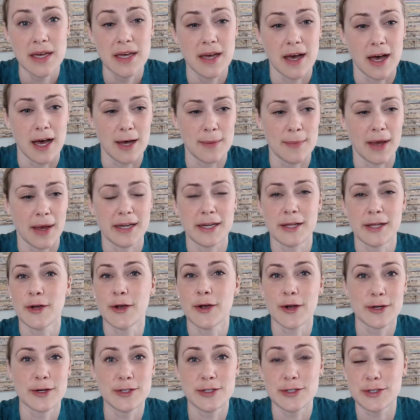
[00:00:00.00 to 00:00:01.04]
um, i'd
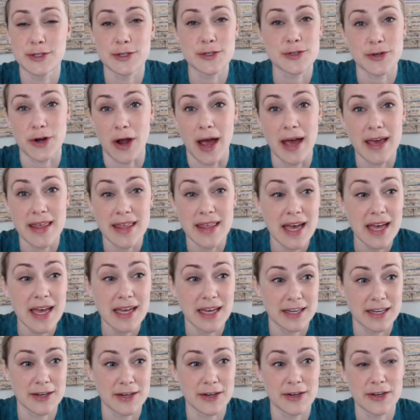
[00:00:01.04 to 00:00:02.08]
encourage you to try that
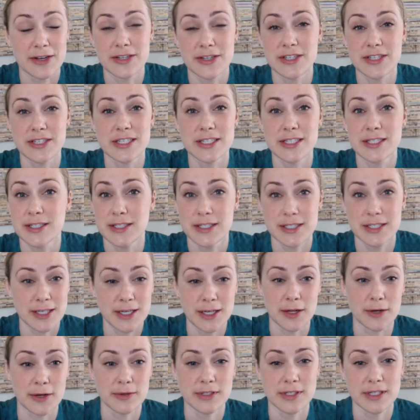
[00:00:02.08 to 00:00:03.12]
i'd encourage you to you
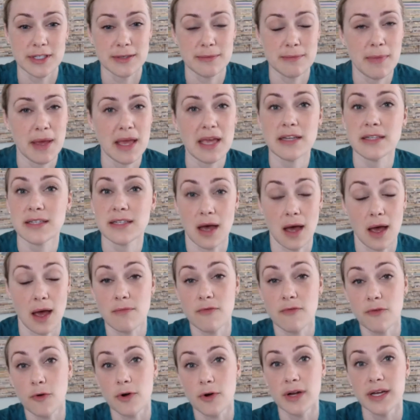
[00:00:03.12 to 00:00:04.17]
know to make time
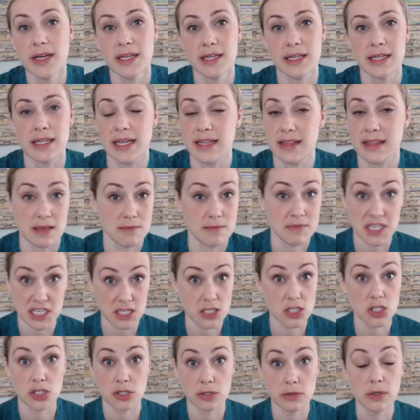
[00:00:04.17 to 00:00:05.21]
for it and let them
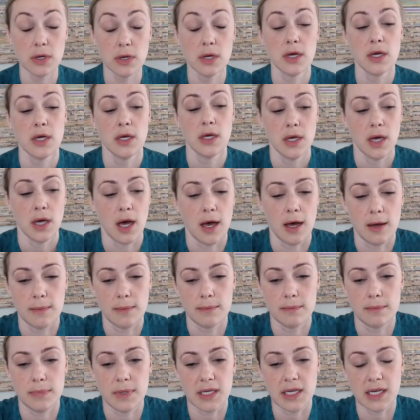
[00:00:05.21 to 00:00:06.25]
teach you
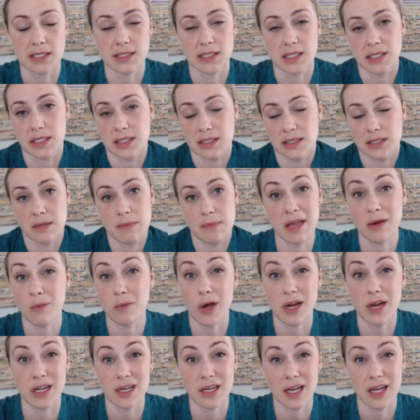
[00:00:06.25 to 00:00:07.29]
um, because it is the main
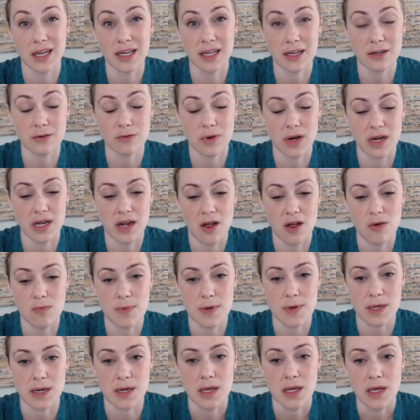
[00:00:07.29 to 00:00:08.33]
way to connect right now.
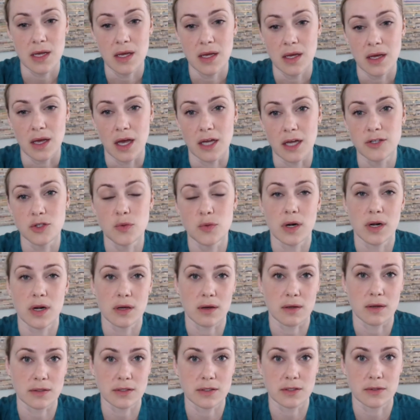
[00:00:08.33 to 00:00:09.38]
But I do want to
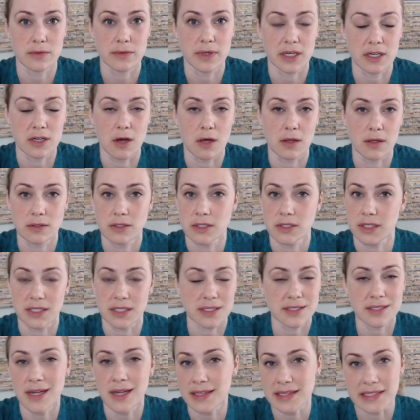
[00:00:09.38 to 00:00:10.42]
also acknowledge that
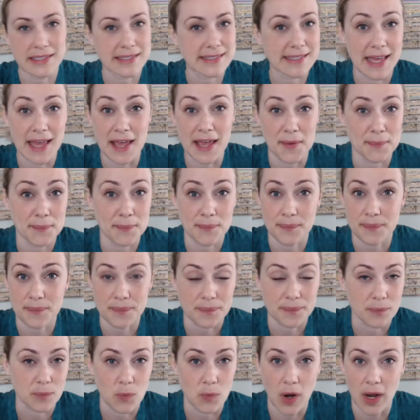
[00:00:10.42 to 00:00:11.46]
it's not the same,
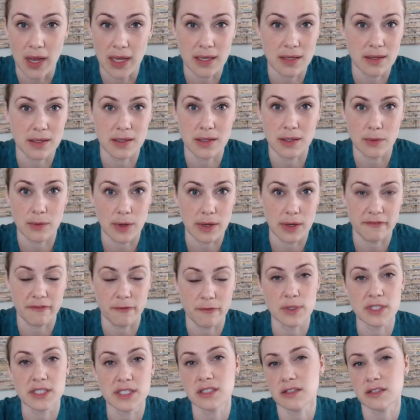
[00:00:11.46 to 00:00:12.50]
right? It, it,
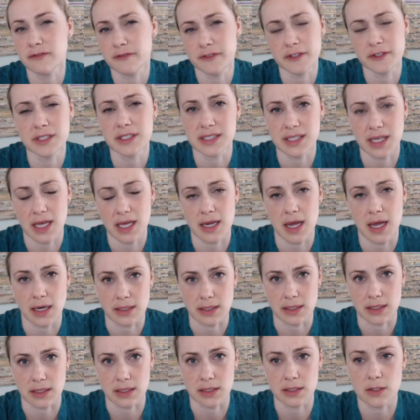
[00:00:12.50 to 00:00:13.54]
we still feel
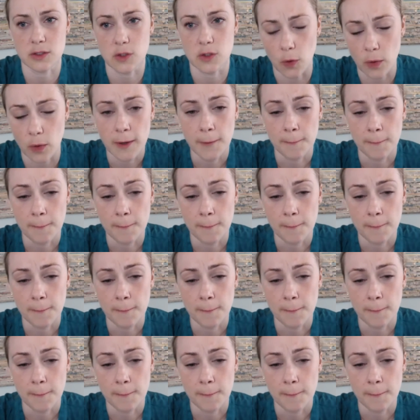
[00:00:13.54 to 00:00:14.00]
disconnected. And so,